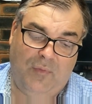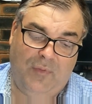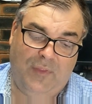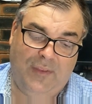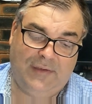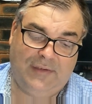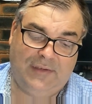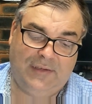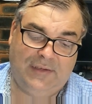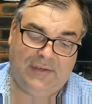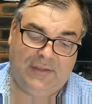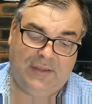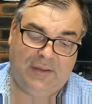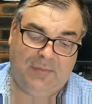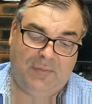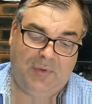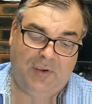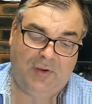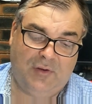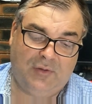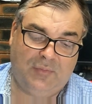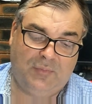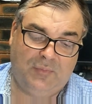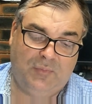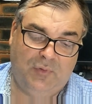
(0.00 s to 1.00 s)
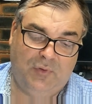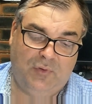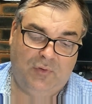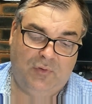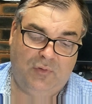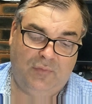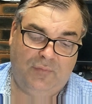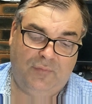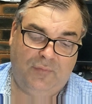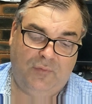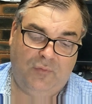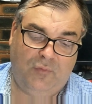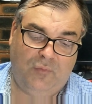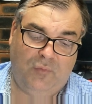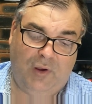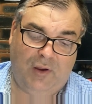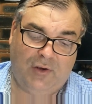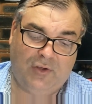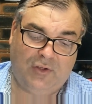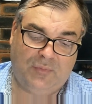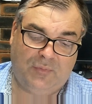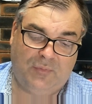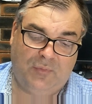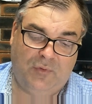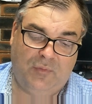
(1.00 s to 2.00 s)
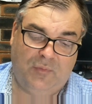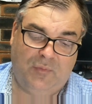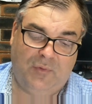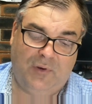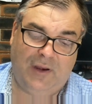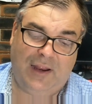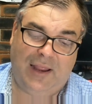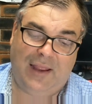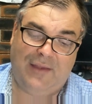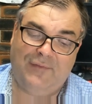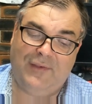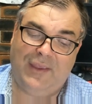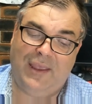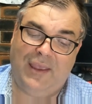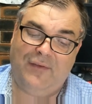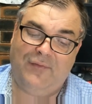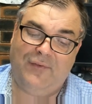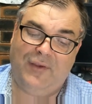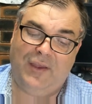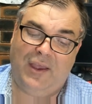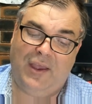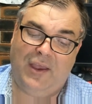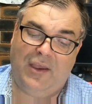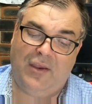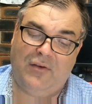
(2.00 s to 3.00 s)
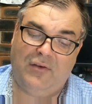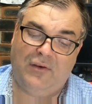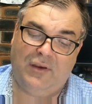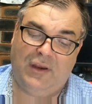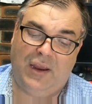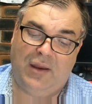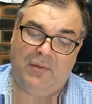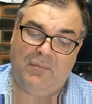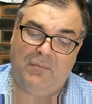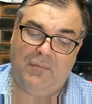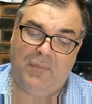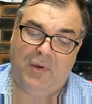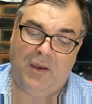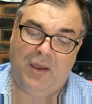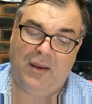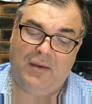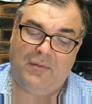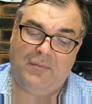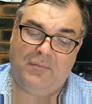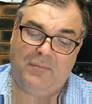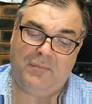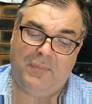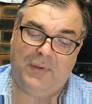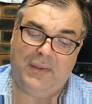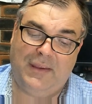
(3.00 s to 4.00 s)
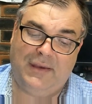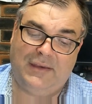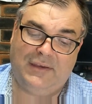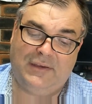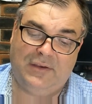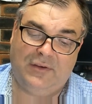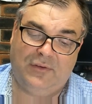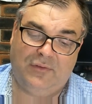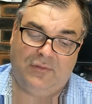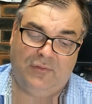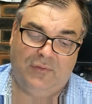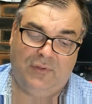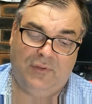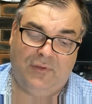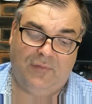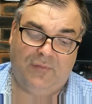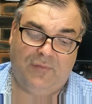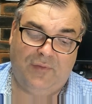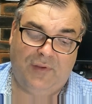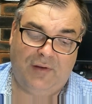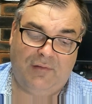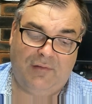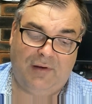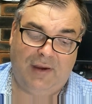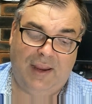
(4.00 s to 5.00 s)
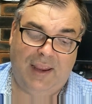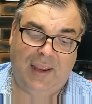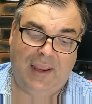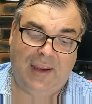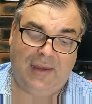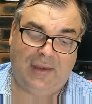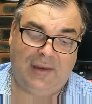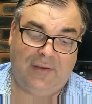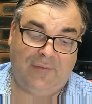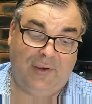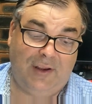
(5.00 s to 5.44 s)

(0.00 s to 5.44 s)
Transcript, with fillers: This is the most beautiful watch movement I've ever owned and might be till the very end.